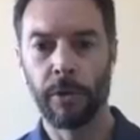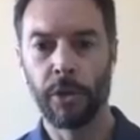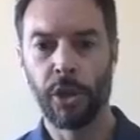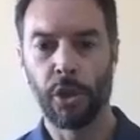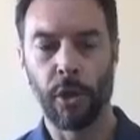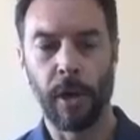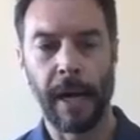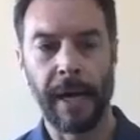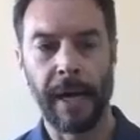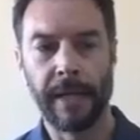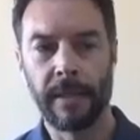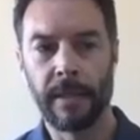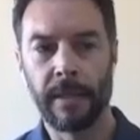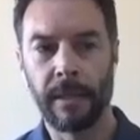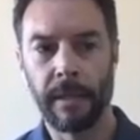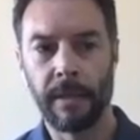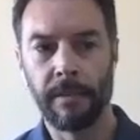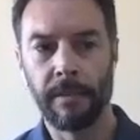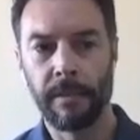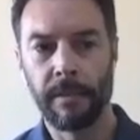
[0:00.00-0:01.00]
trying
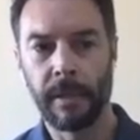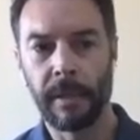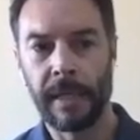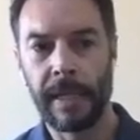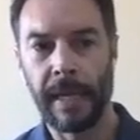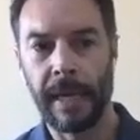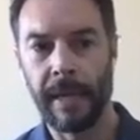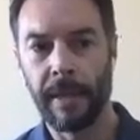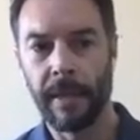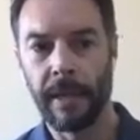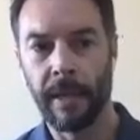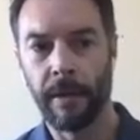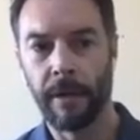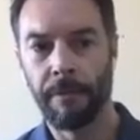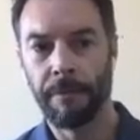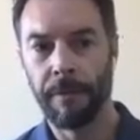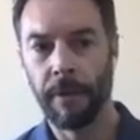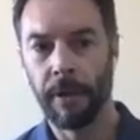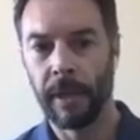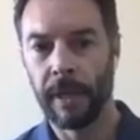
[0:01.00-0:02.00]
to get their
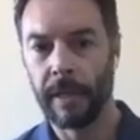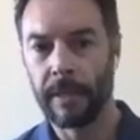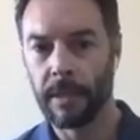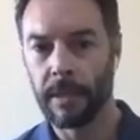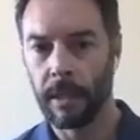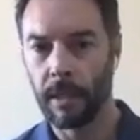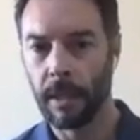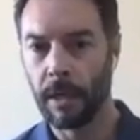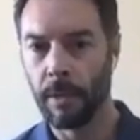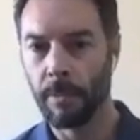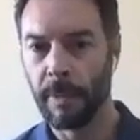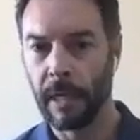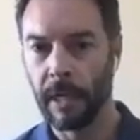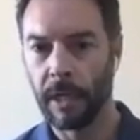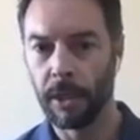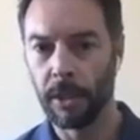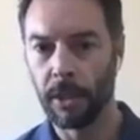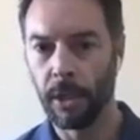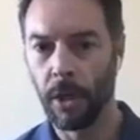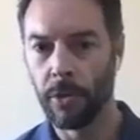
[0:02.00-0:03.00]
affiliates a little bit
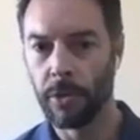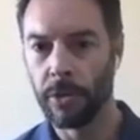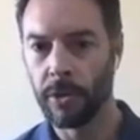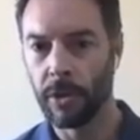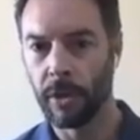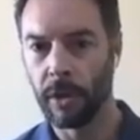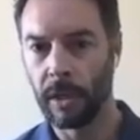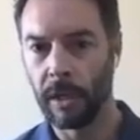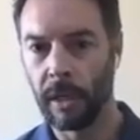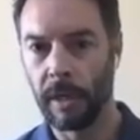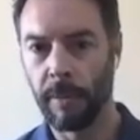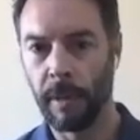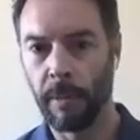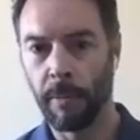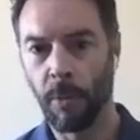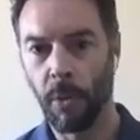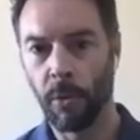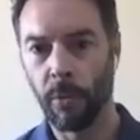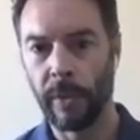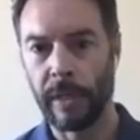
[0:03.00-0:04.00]
closer and a little bit
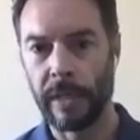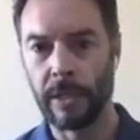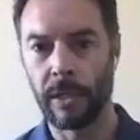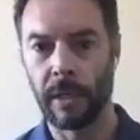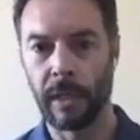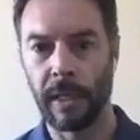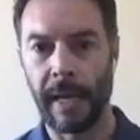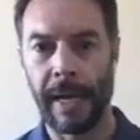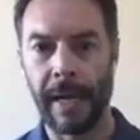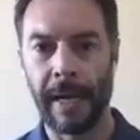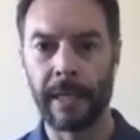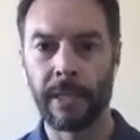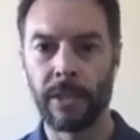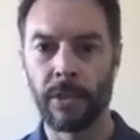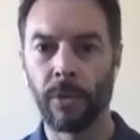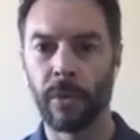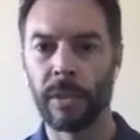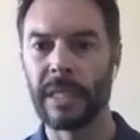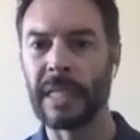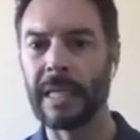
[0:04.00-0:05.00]
more regionalized,
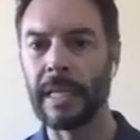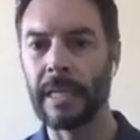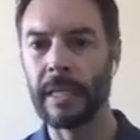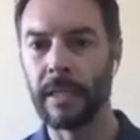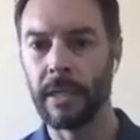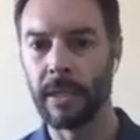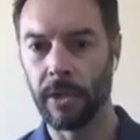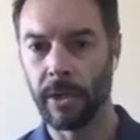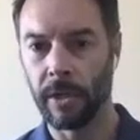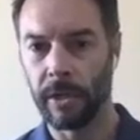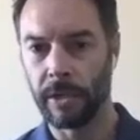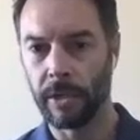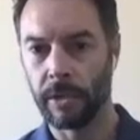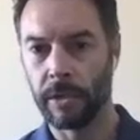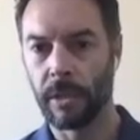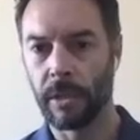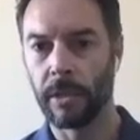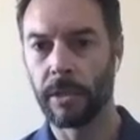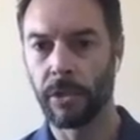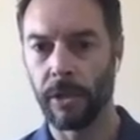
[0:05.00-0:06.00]
so it's easier
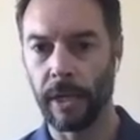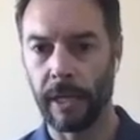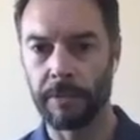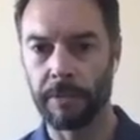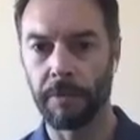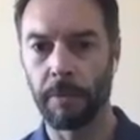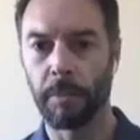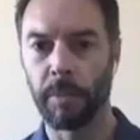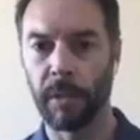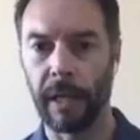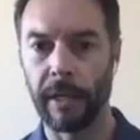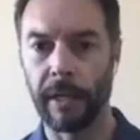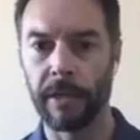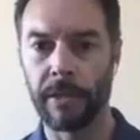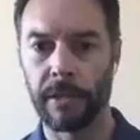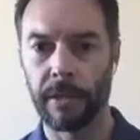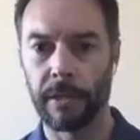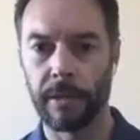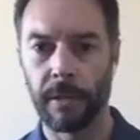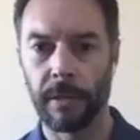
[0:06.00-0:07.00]
to transfer
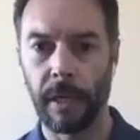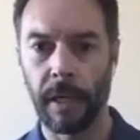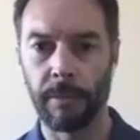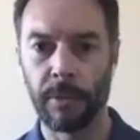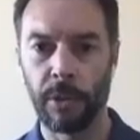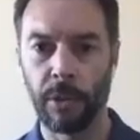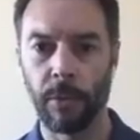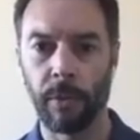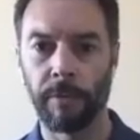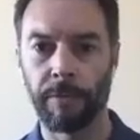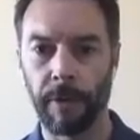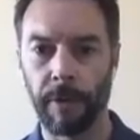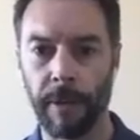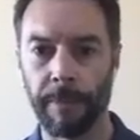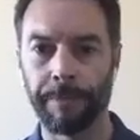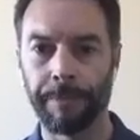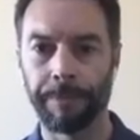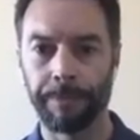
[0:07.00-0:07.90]
players to and from.